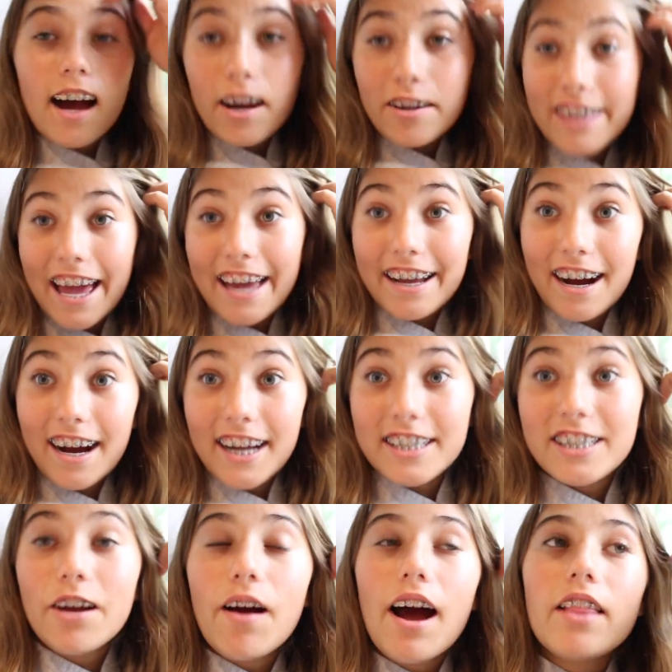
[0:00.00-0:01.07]
Okay
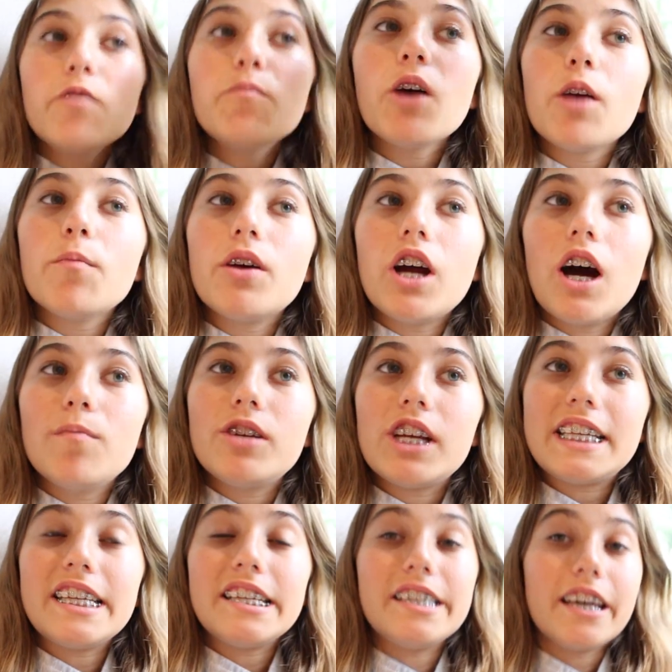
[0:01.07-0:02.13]
guys, so at the moment I'm
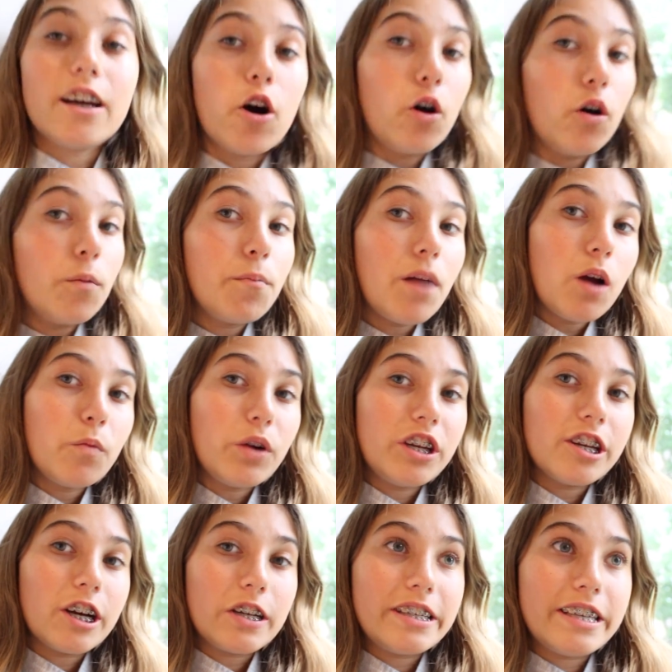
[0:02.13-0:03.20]
just sitting on my
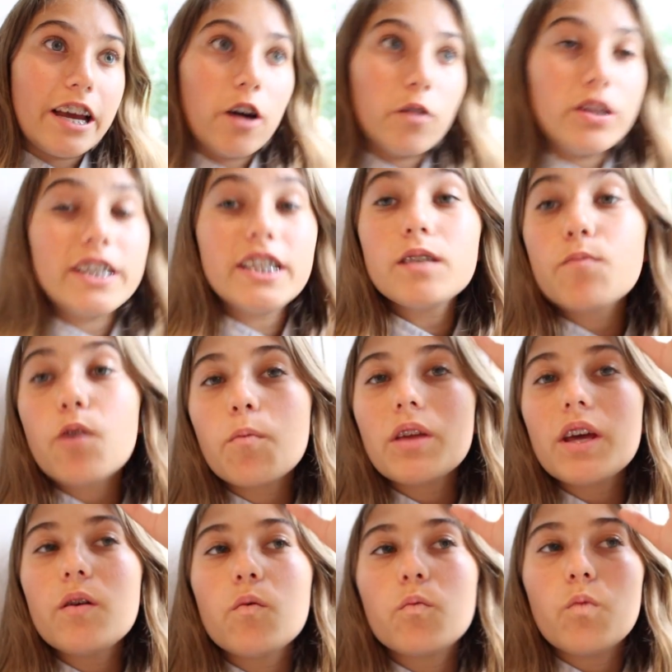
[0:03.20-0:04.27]
windowsill. This is
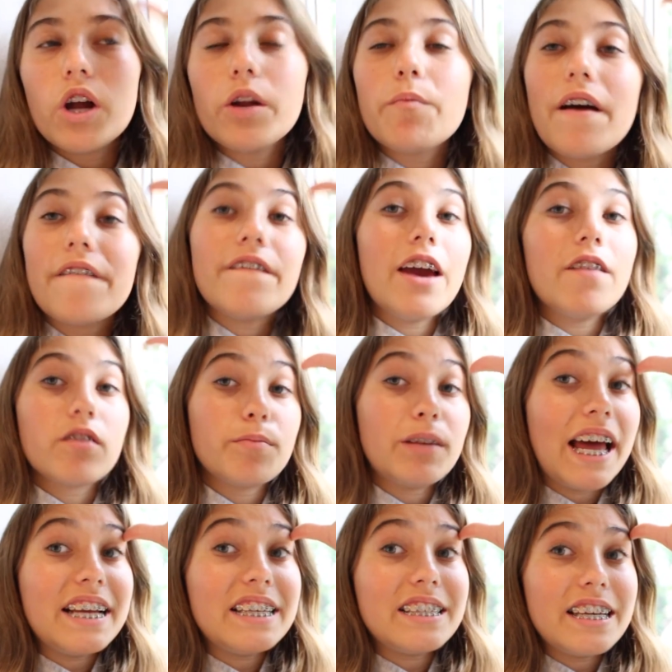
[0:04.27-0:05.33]
probably one of my favourite
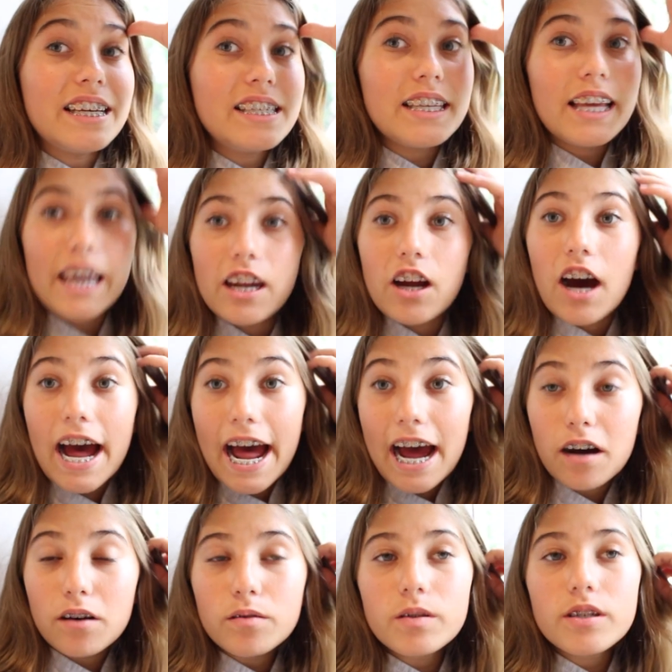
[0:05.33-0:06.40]
places in our
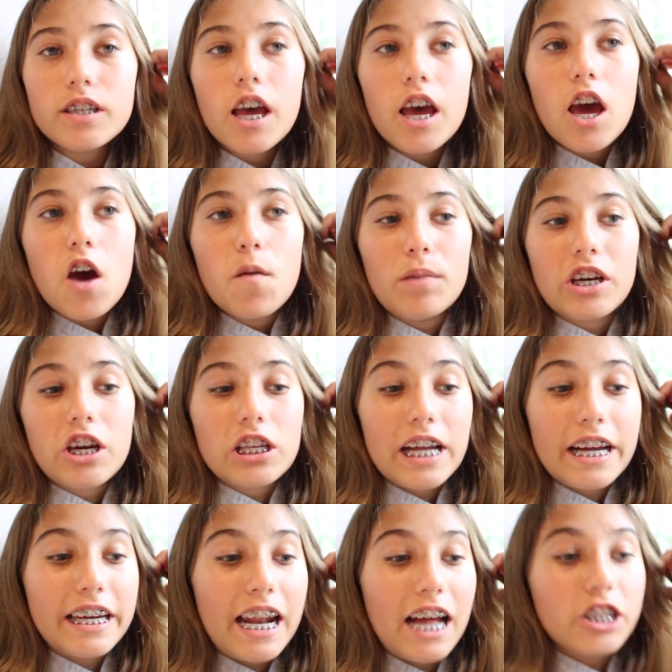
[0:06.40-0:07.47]
house because
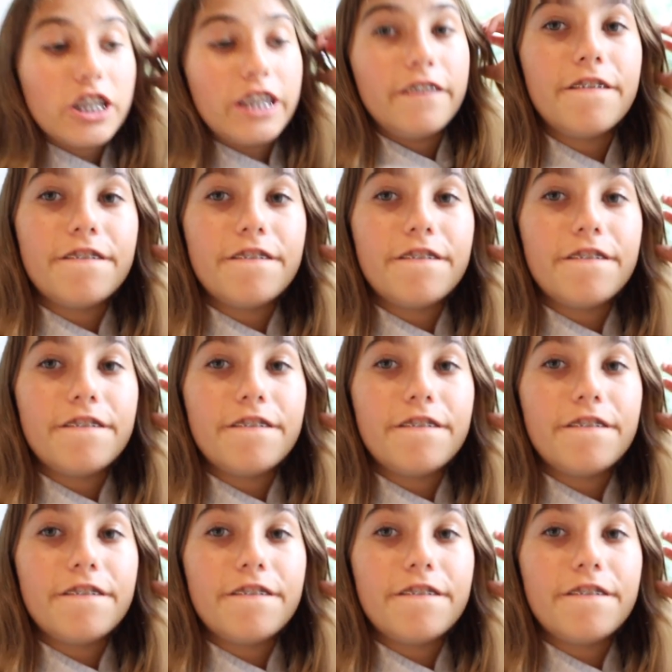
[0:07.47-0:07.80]
I can actually